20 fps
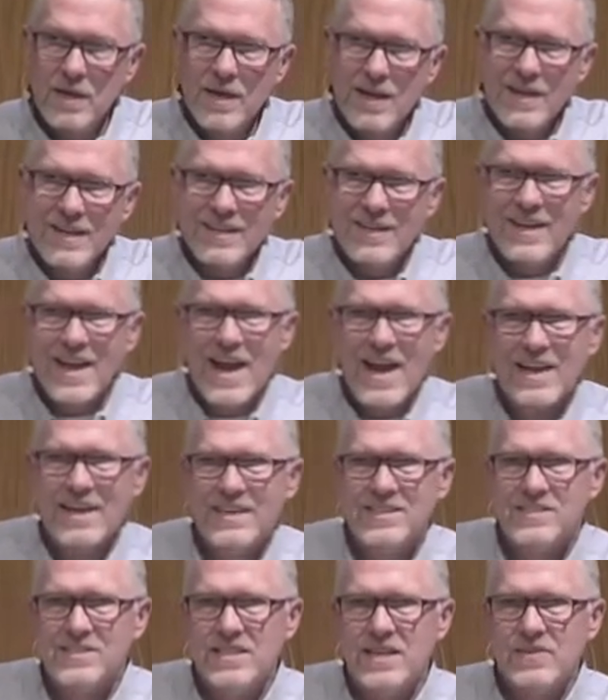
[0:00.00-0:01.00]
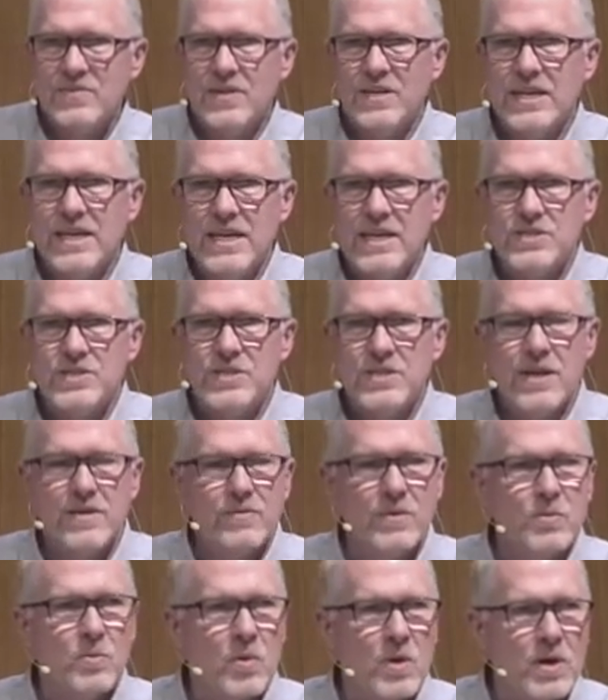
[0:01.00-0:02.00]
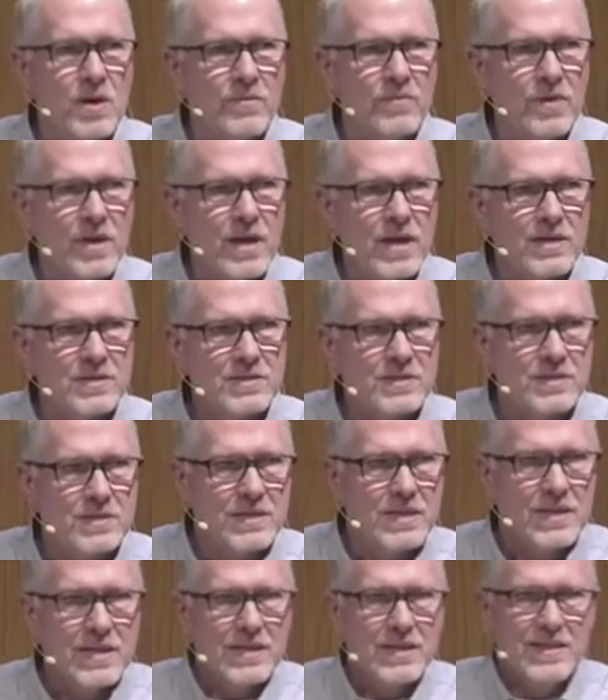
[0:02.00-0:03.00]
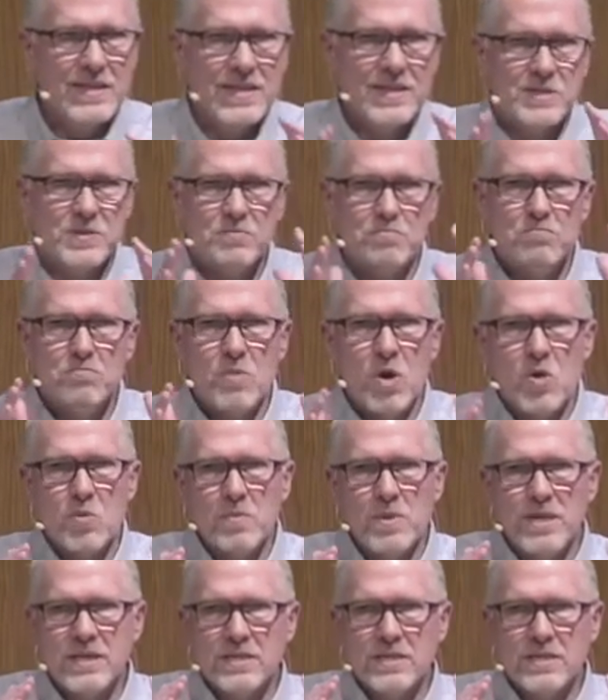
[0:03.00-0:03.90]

God has given each and every one of us this moment